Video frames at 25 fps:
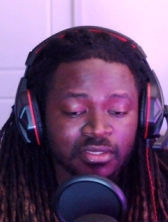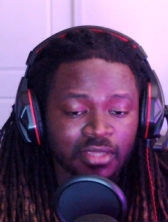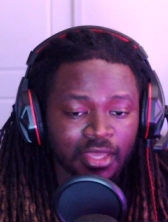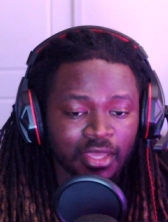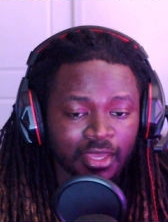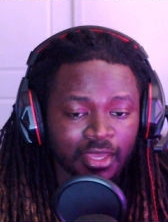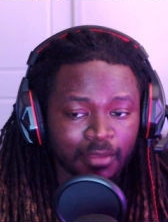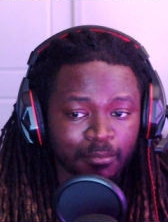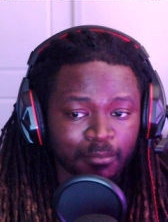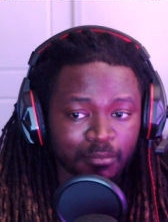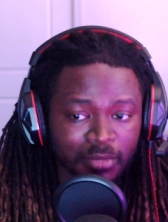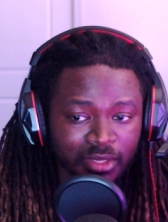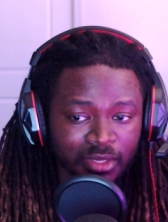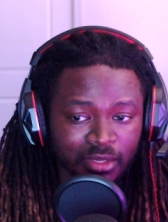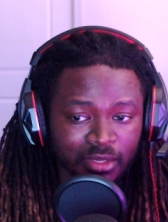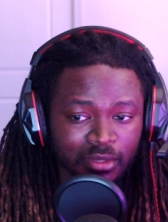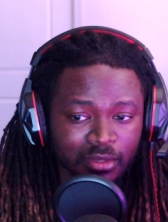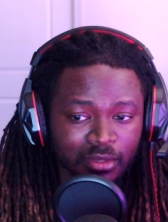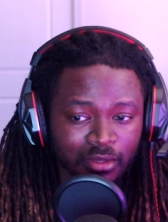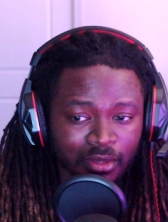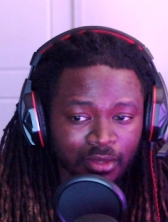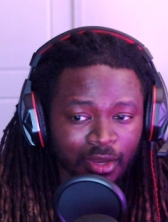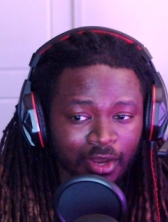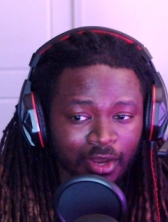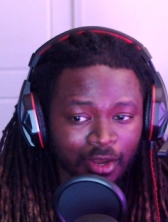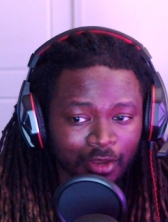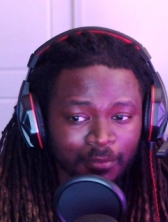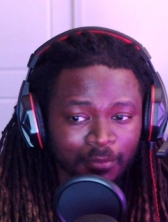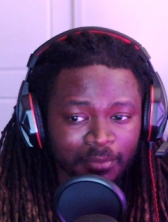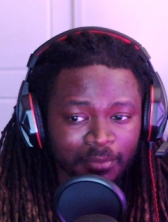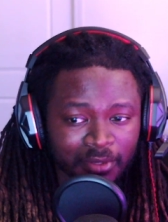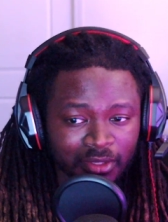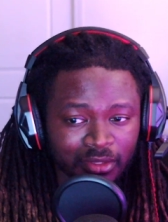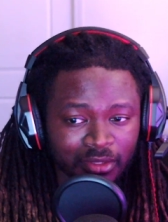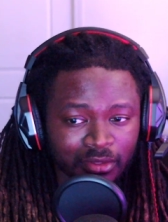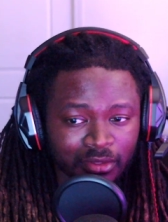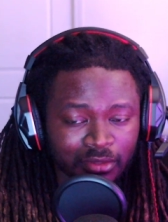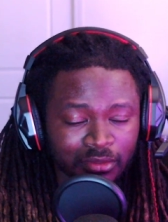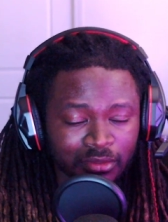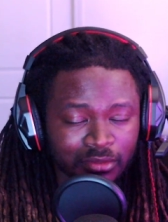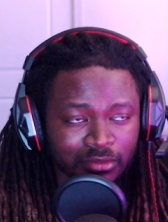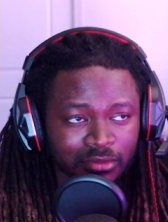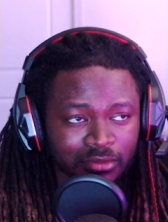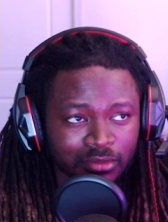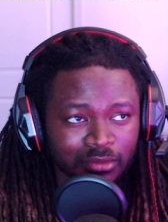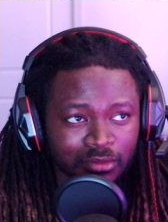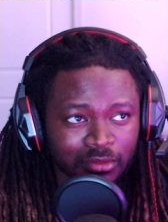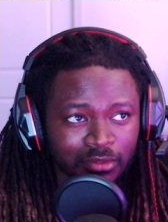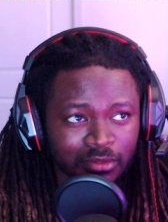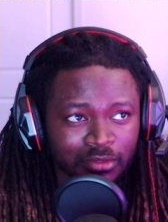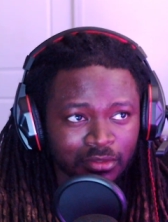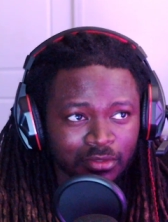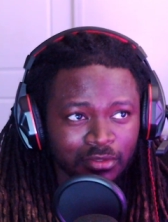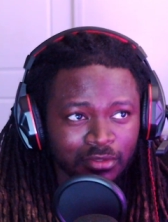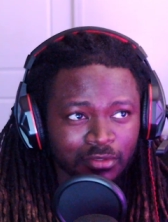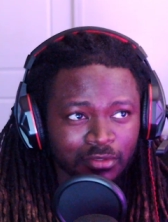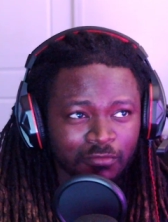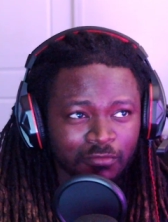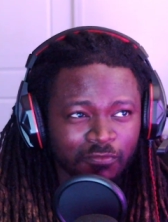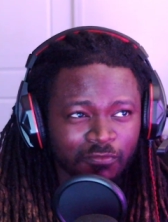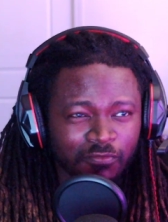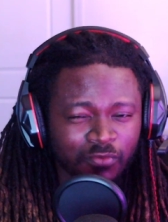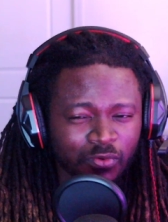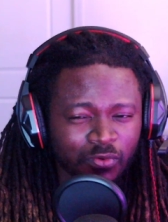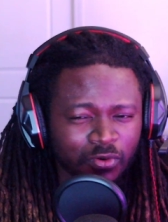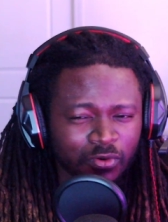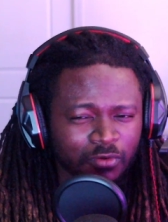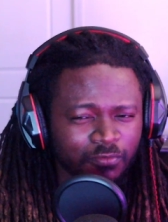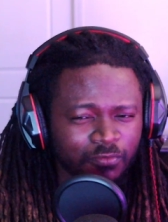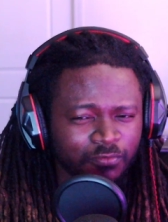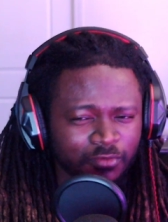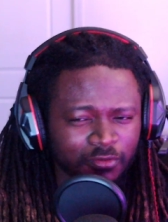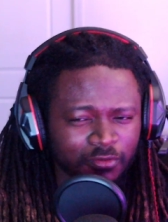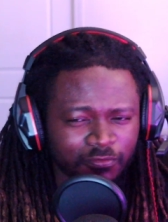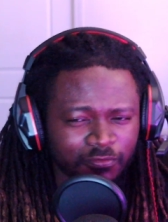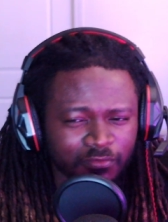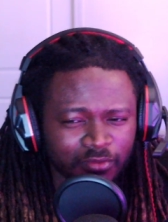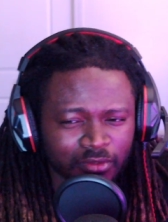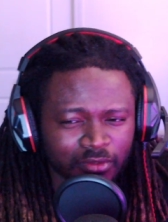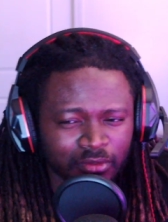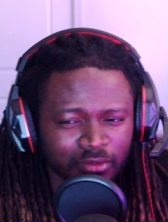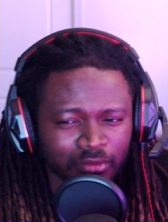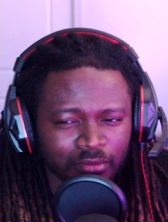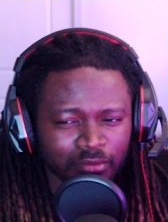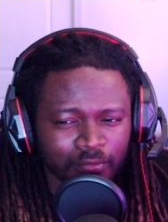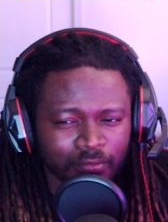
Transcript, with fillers: And me, I paid 450